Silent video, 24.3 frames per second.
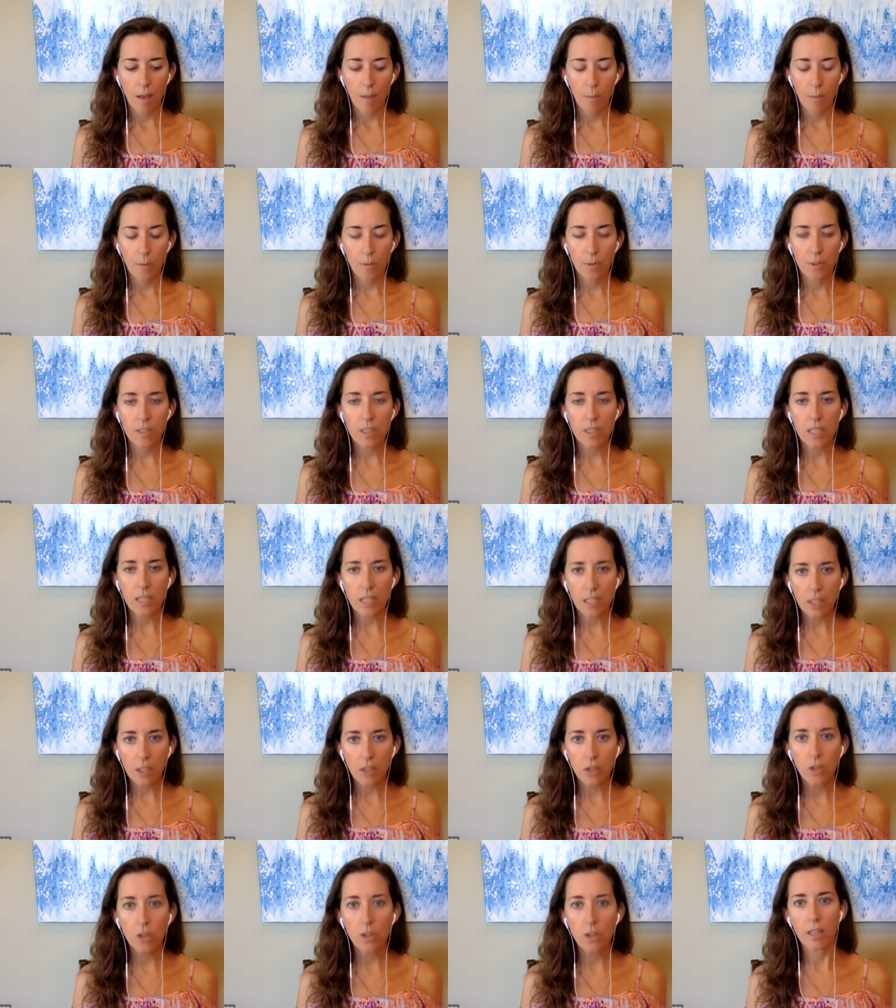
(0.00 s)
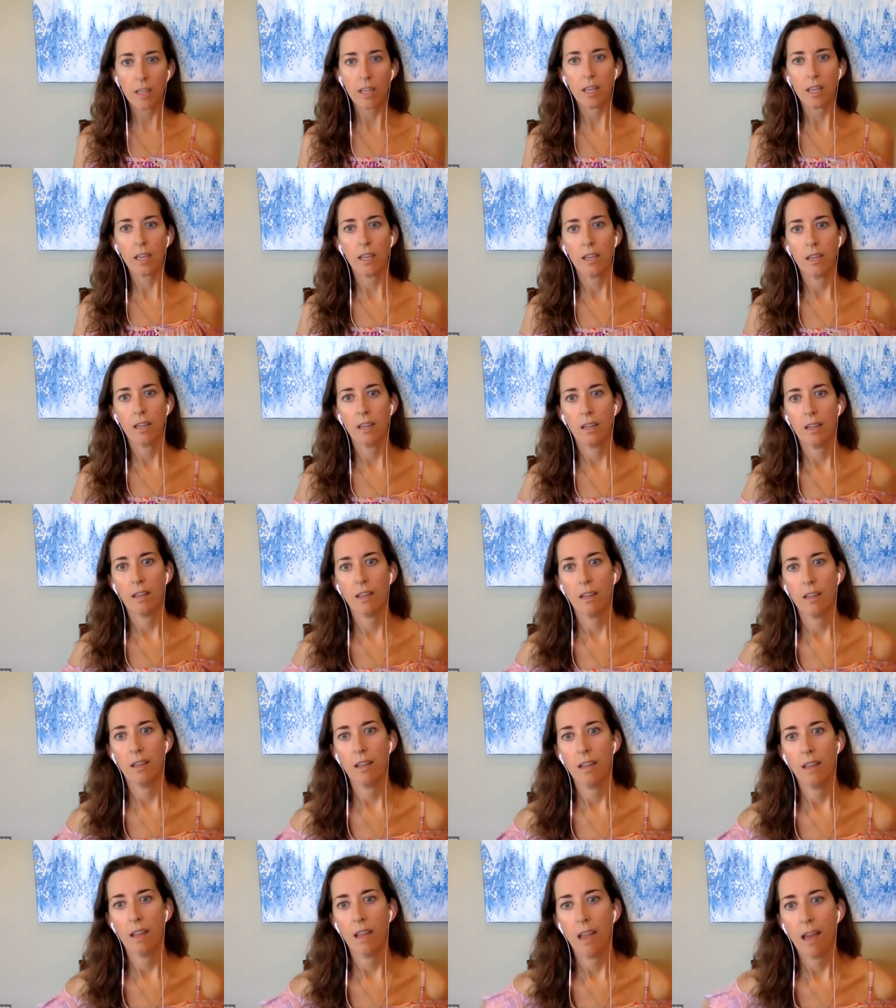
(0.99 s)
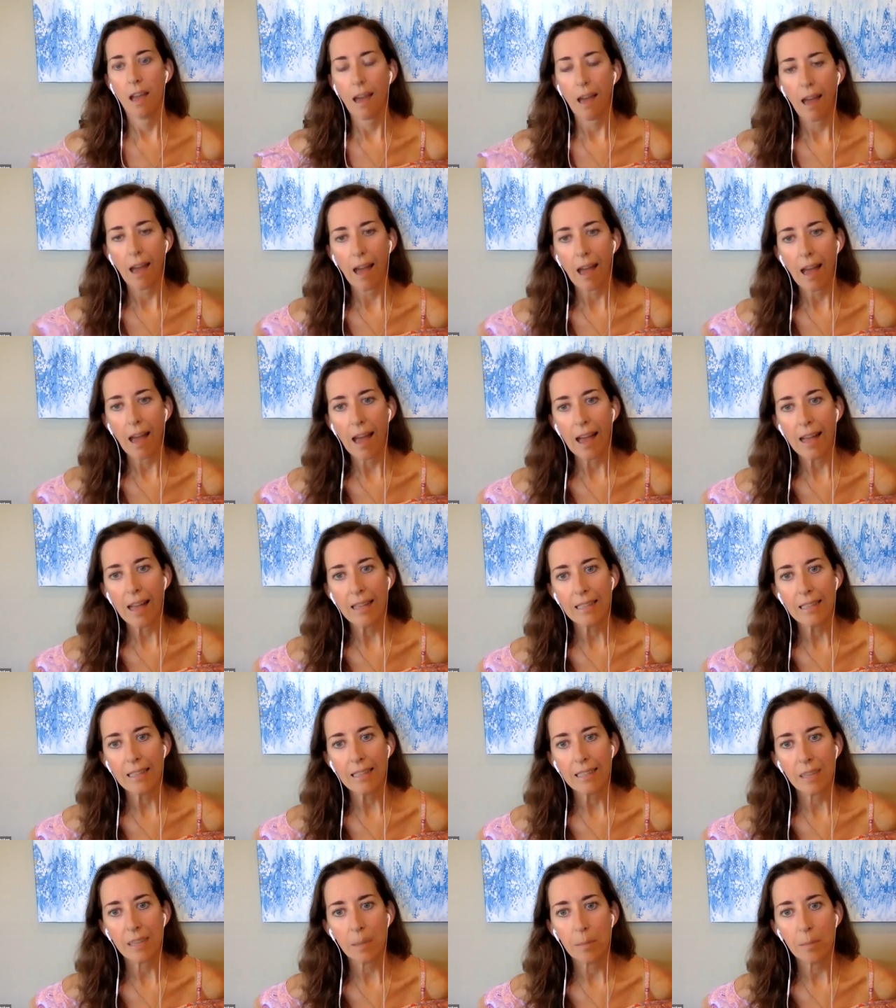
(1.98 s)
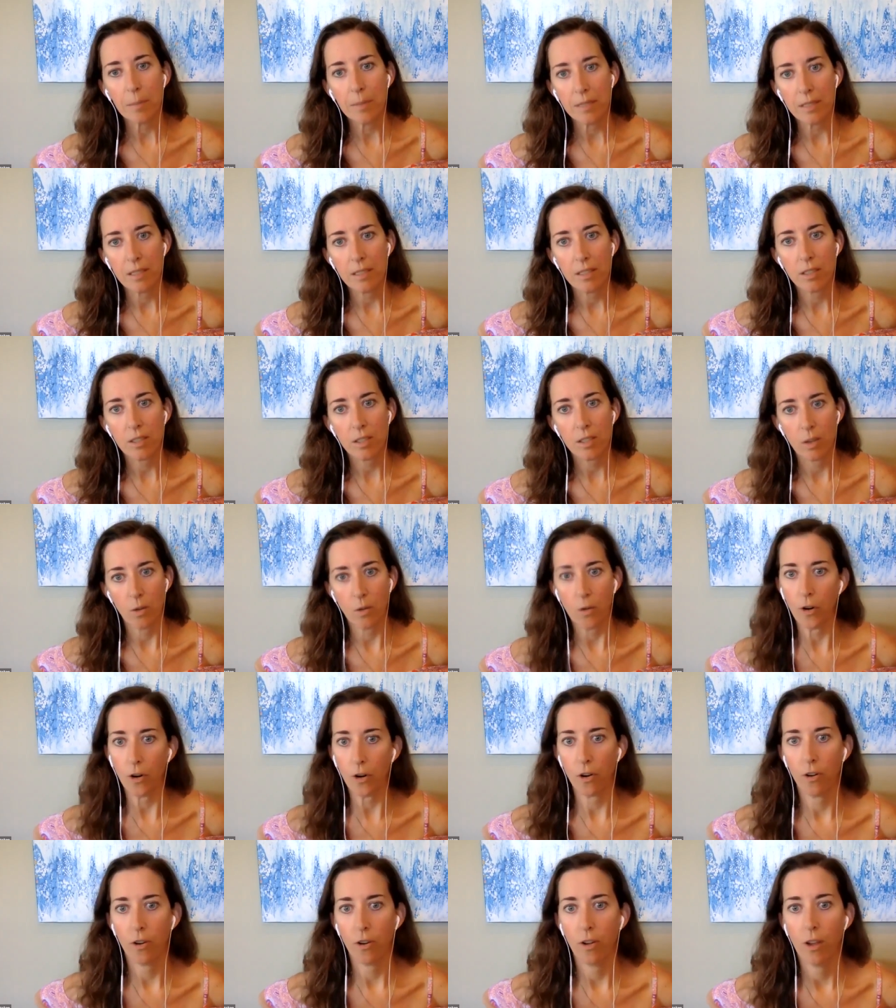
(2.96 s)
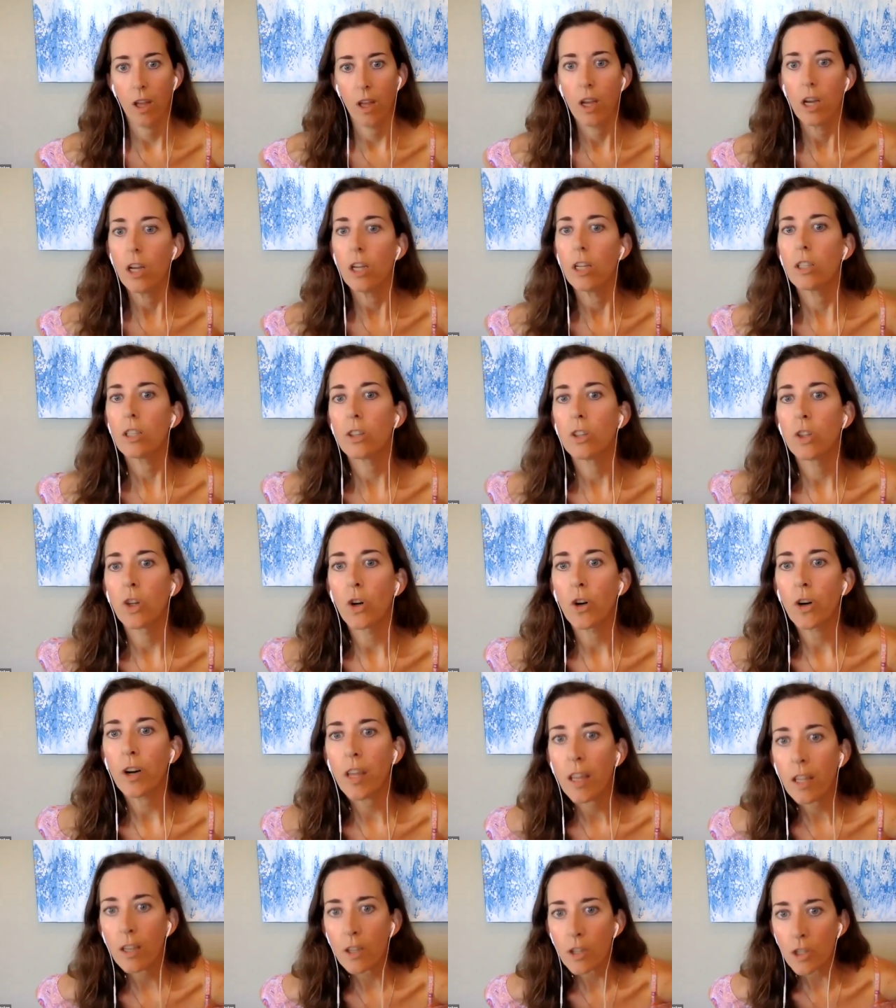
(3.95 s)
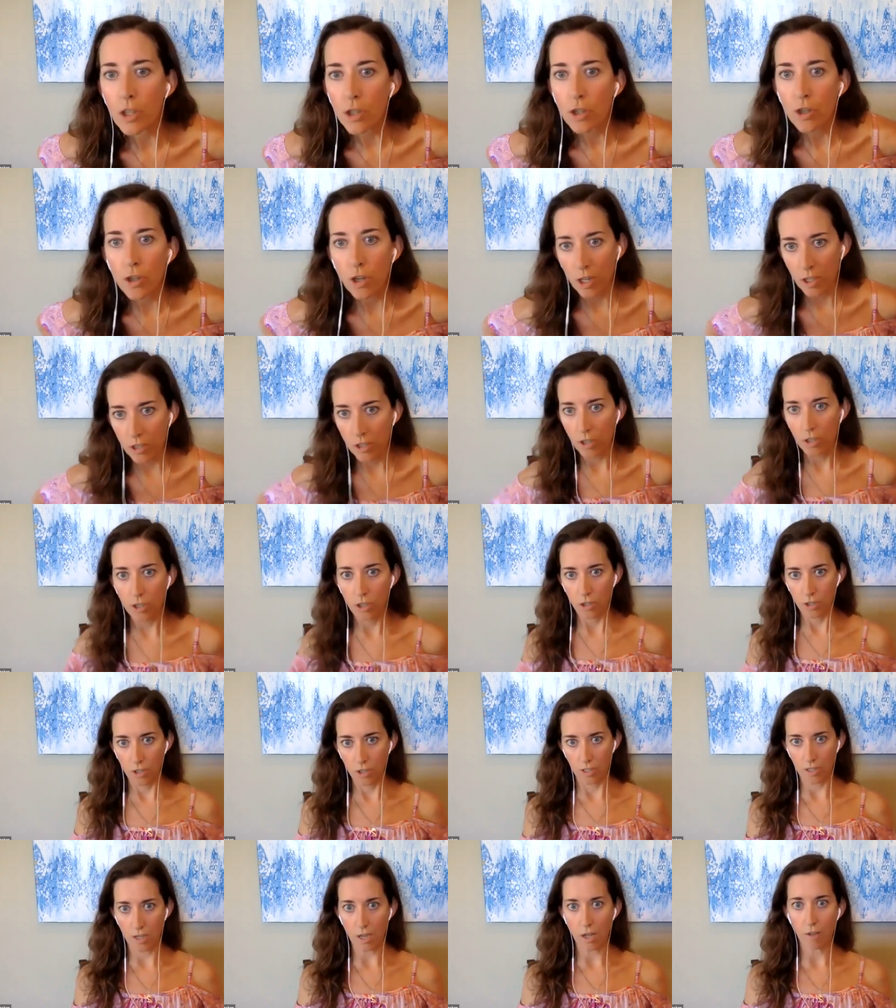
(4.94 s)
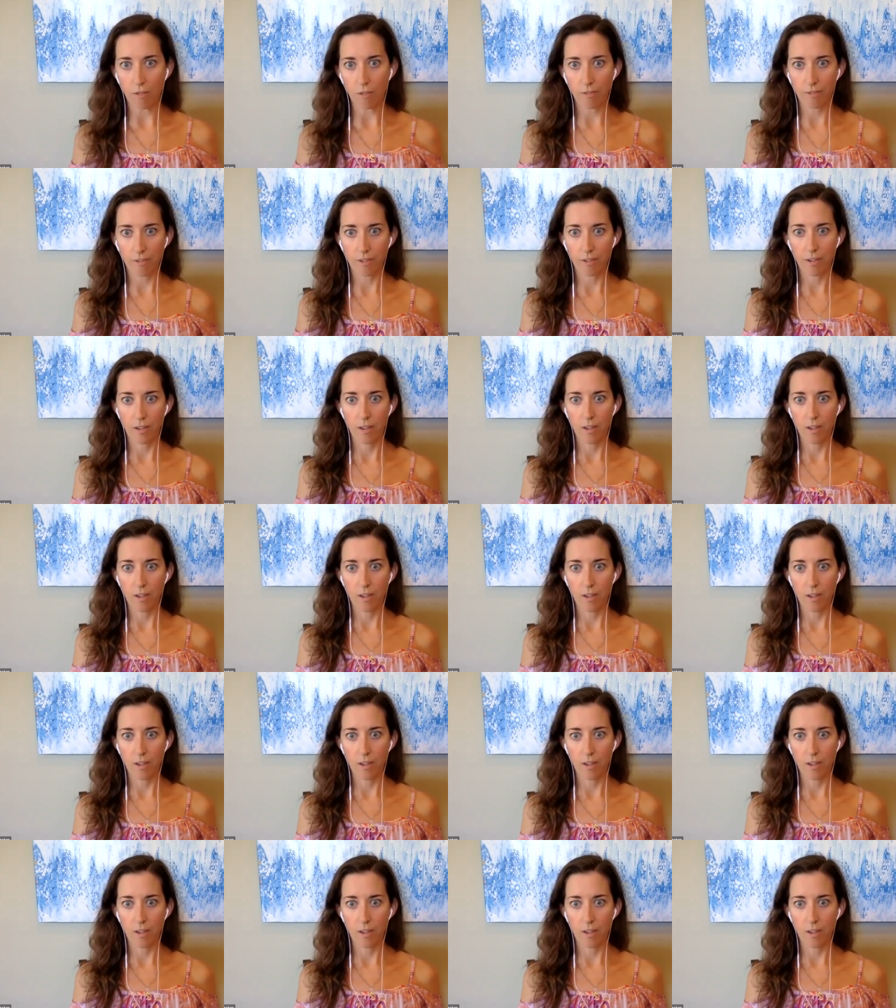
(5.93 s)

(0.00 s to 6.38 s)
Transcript: particularly as a business owner, learning to trust yourself,